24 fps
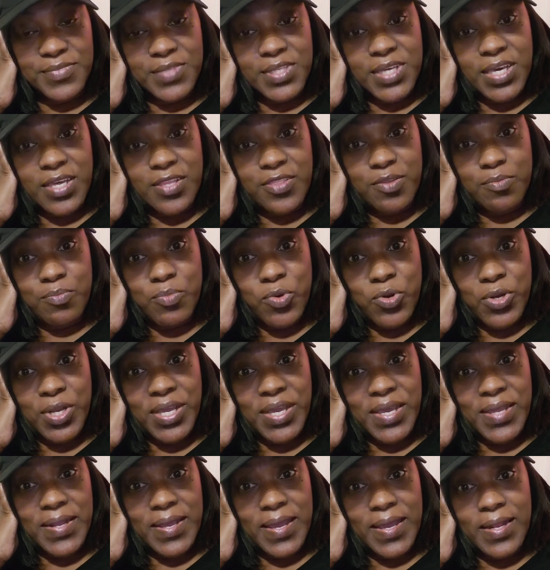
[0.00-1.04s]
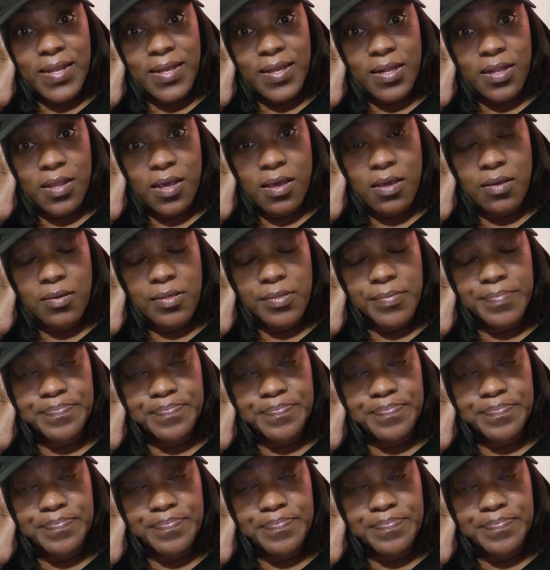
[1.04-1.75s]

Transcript: in the morning at 8 o'clock.